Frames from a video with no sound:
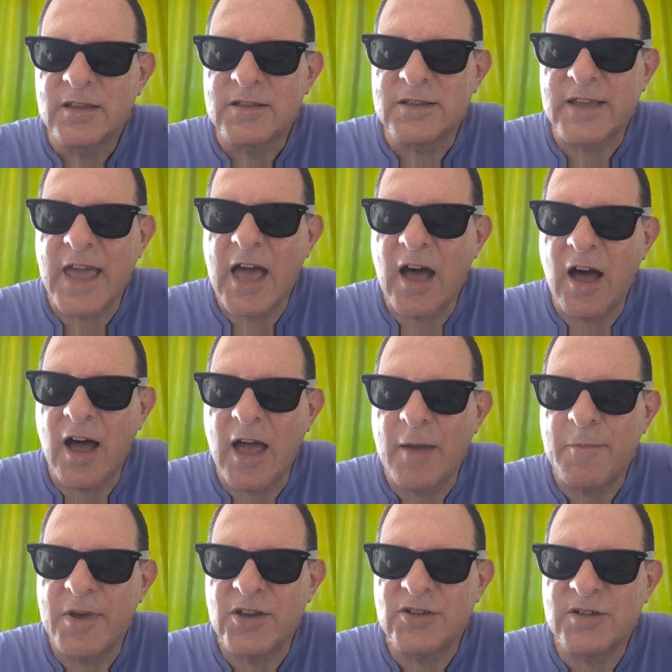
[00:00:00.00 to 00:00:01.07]
to get a higher
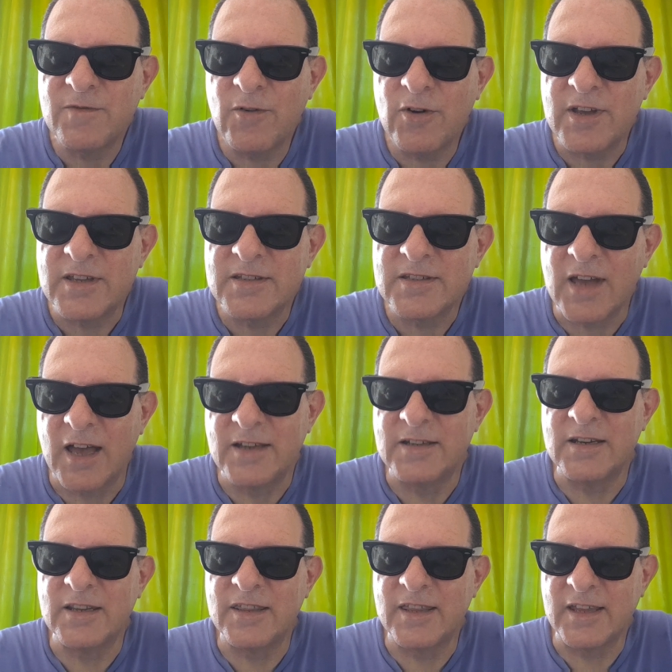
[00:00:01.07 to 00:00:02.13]
pitched voice. I
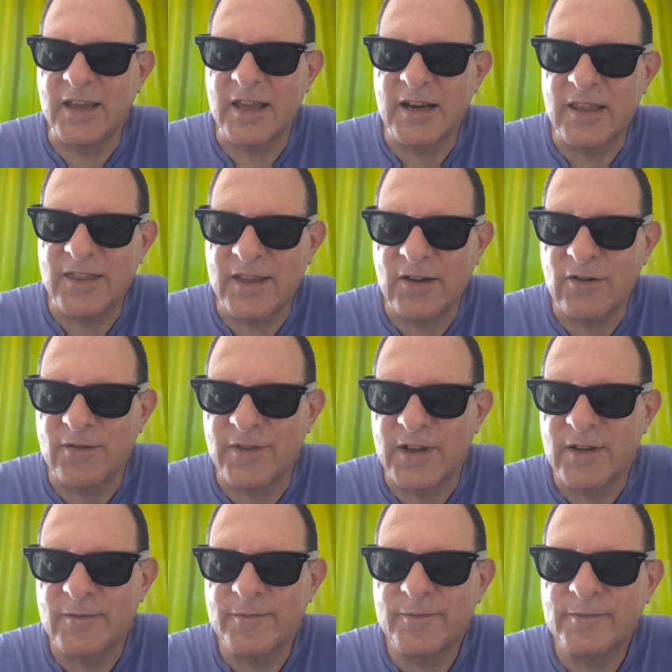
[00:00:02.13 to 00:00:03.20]
didn't think anything of it.